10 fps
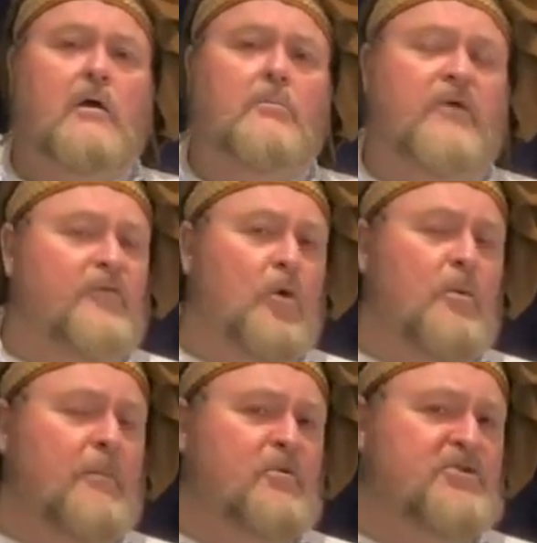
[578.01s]
Before
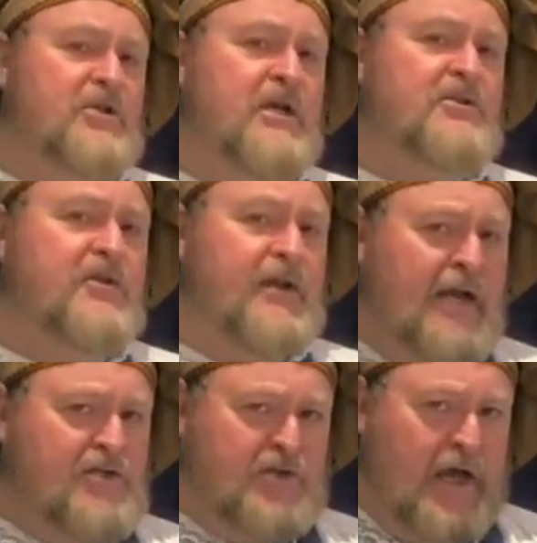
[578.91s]
we proceed to the
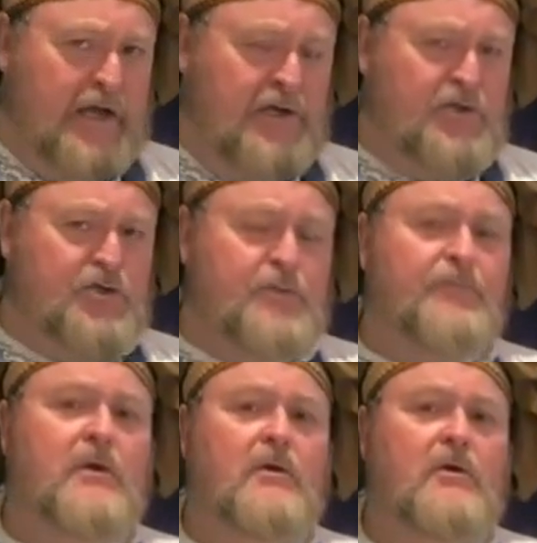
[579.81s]
next stage,
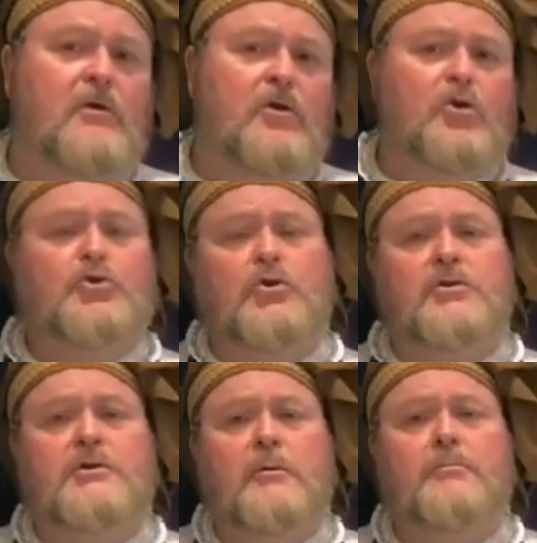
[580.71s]
you
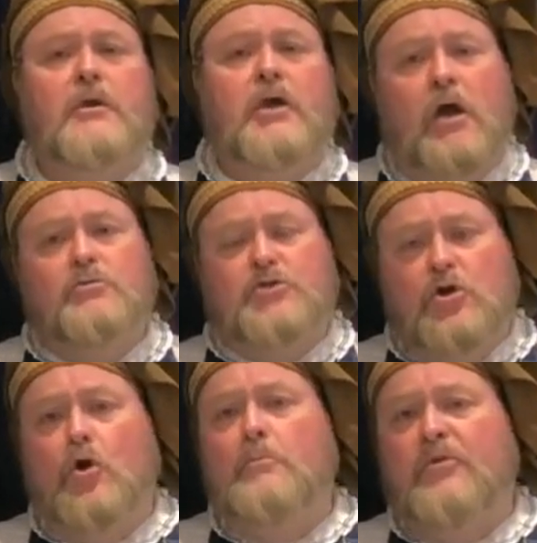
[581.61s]
should go to
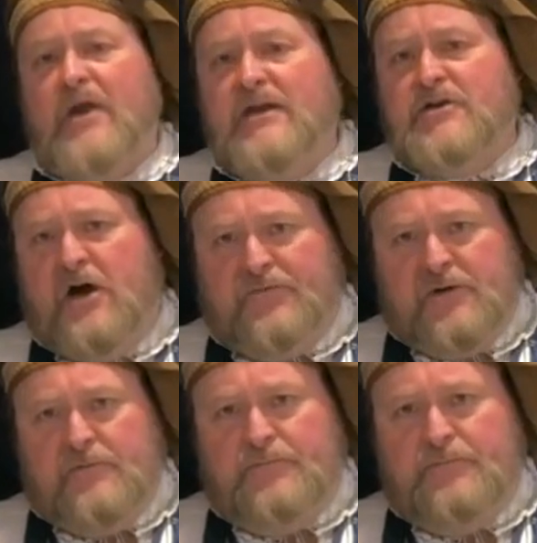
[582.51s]
your bread
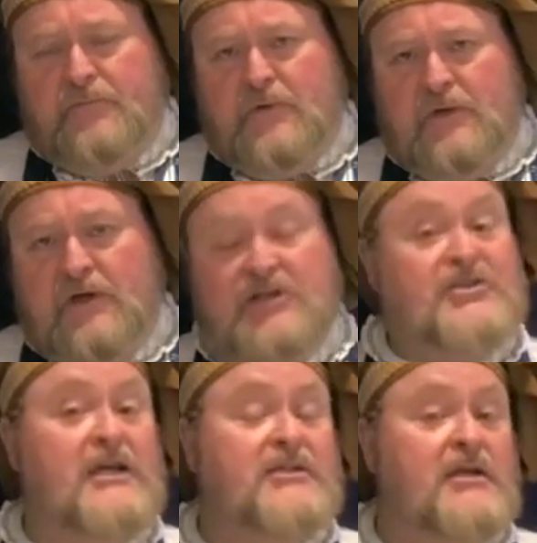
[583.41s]
oven.
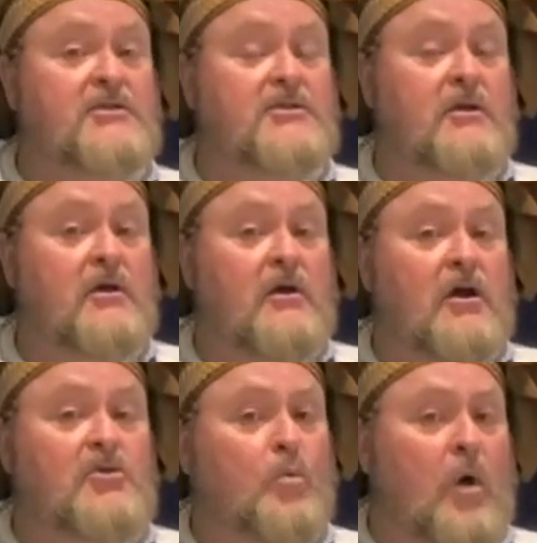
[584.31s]
Set it
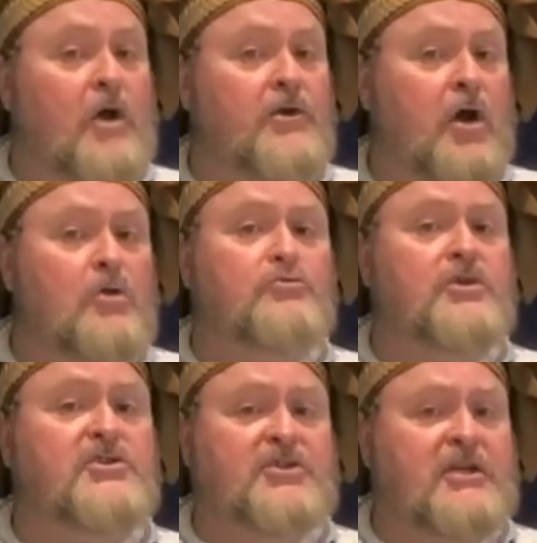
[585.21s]
at
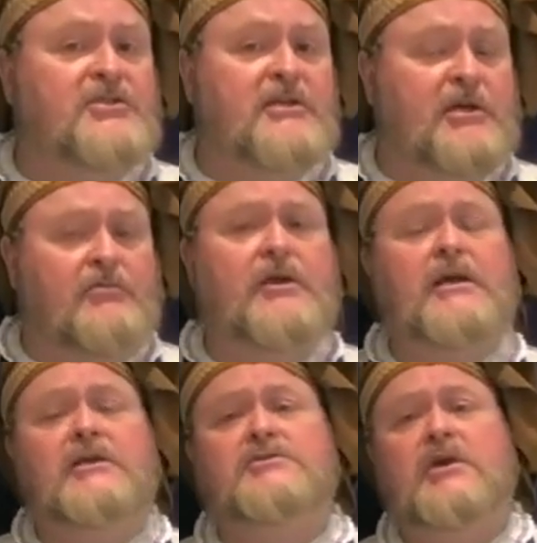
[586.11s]
160
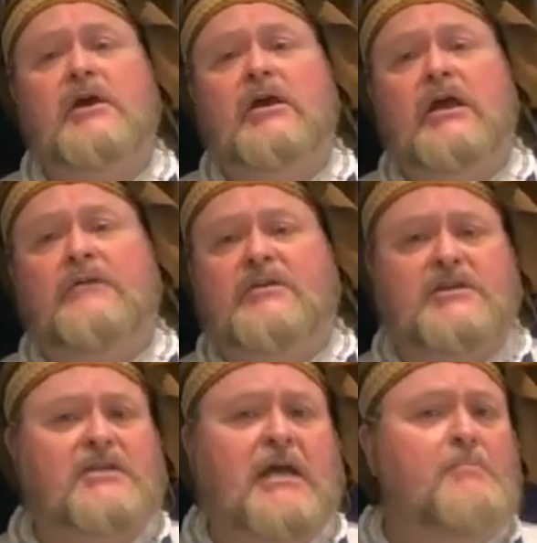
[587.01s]
degrees if it
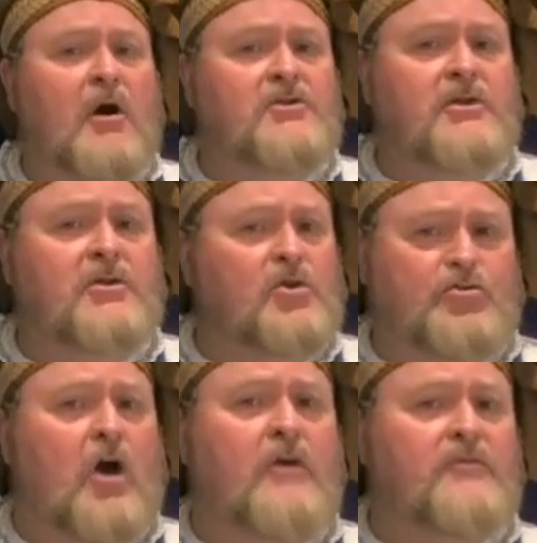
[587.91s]
is a modern
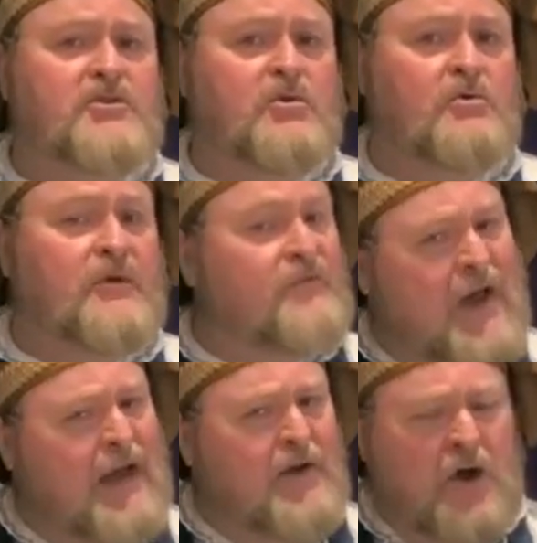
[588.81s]
contrivance called a
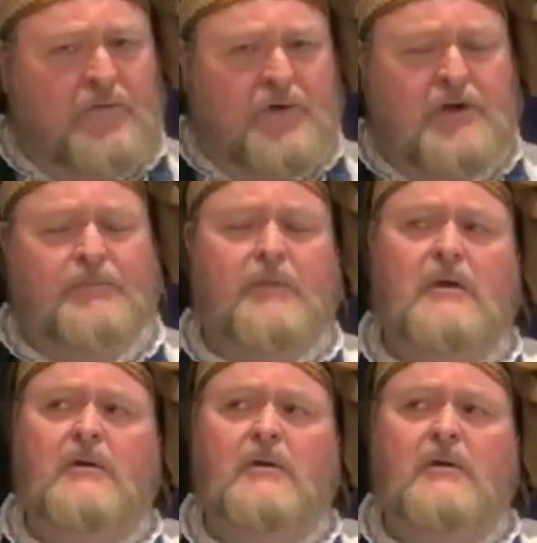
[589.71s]
fan oven,